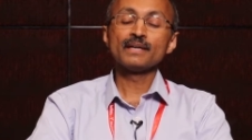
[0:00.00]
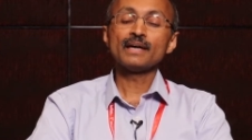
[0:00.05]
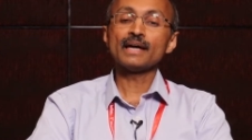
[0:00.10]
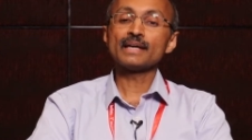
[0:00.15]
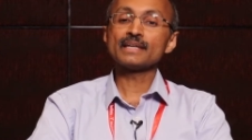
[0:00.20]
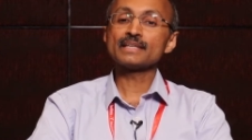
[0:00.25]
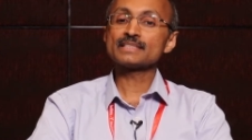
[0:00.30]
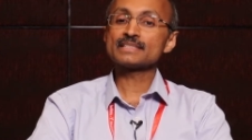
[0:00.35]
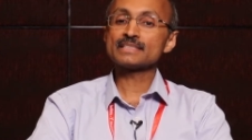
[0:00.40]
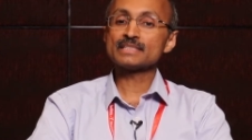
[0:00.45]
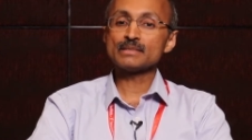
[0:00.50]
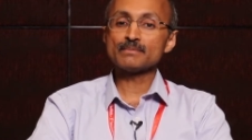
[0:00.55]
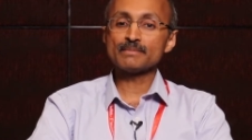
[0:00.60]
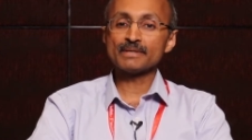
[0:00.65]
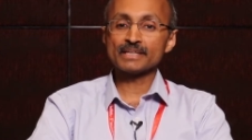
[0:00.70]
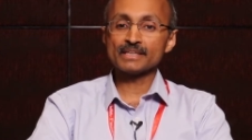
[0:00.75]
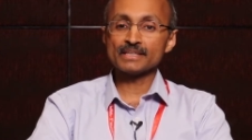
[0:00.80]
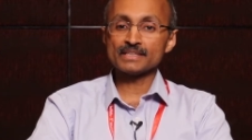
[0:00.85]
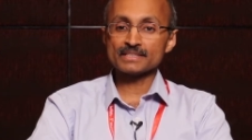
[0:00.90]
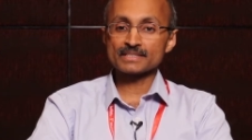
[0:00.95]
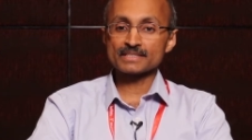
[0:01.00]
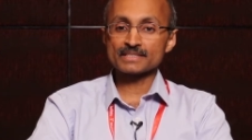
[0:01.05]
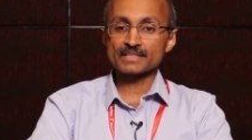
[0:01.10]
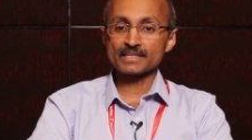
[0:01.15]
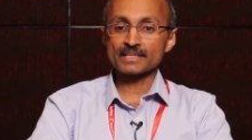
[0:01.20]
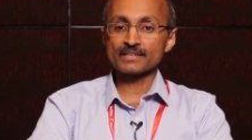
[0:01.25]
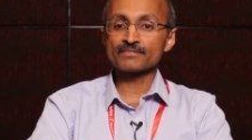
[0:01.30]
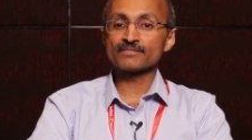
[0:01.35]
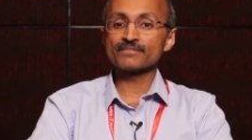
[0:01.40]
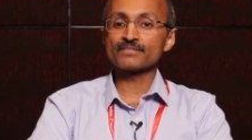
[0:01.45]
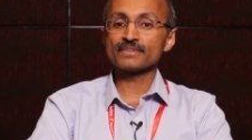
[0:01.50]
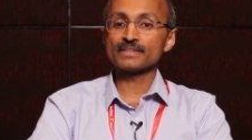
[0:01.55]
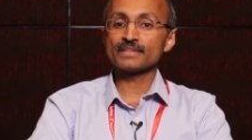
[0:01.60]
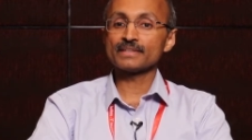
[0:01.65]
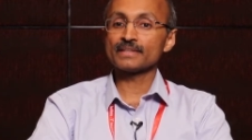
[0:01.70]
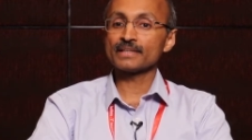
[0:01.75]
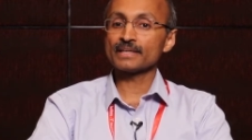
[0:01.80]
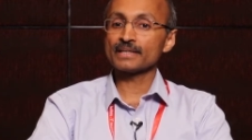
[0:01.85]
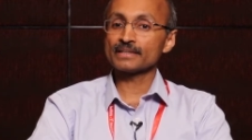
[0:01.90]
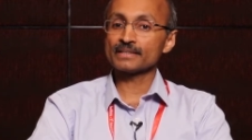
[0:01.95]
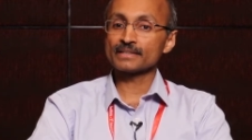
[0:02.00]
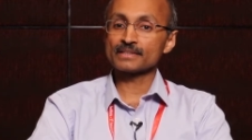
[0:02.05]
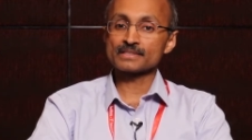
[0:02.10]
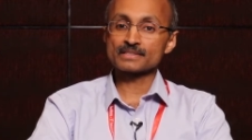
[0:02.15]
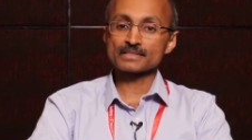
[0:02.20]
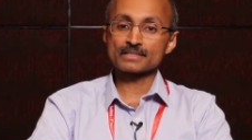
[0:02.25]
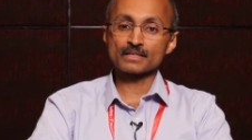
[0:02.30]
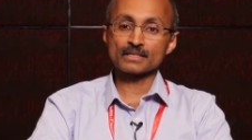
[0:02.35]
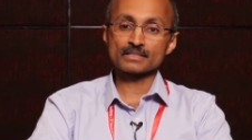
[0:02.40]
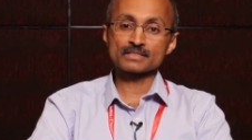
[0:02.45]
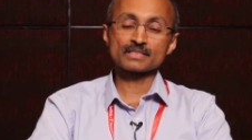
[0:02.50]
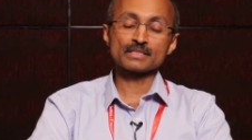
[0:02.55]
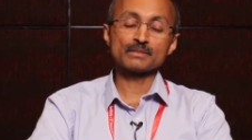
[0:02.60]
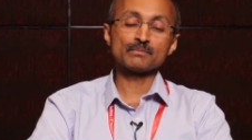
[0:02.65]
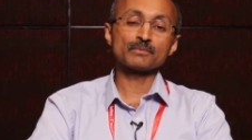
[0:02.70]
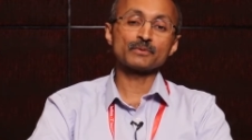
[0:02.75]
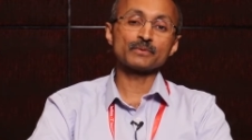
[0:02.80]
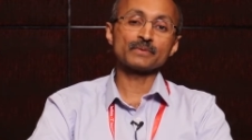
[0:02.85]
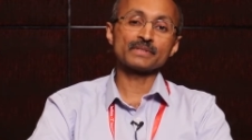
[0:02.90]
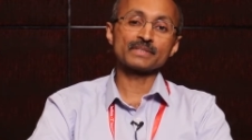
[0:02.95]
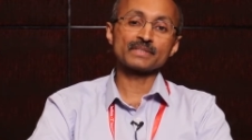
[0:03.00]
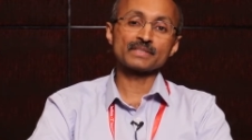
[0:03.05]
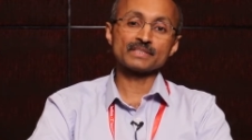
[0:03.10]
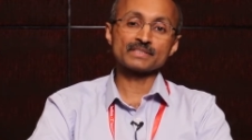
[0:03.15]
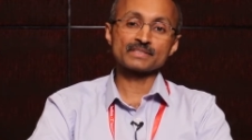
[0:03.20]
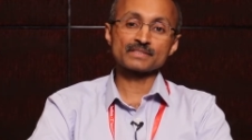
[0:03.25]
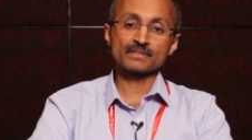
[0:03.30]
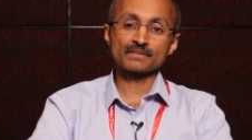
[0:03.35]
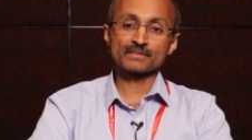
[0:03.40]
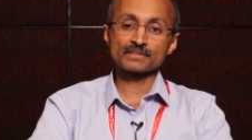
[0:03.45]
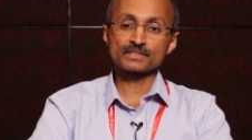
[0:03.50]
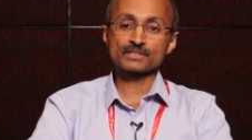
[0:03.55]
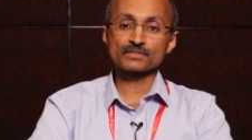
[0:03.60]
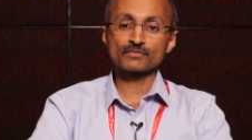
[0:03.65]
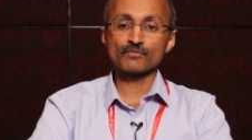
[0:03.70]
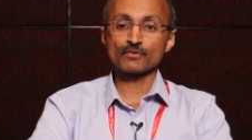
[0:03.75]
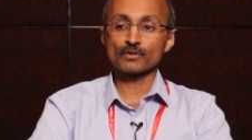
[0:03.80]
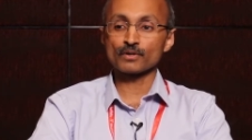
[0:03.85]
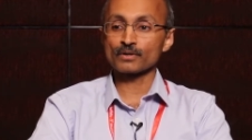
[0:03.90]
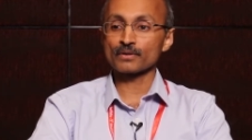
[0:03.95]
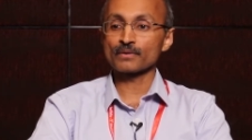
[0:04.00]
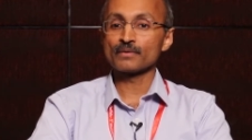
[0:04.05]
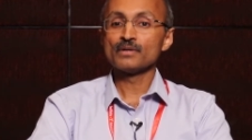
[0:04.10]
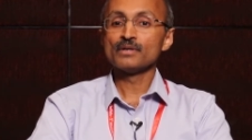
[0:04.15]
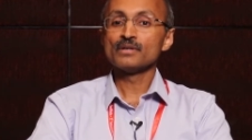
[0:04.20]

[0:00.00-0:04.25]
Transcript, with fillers: and is seemingly safe in that it does not seem to increase the risk for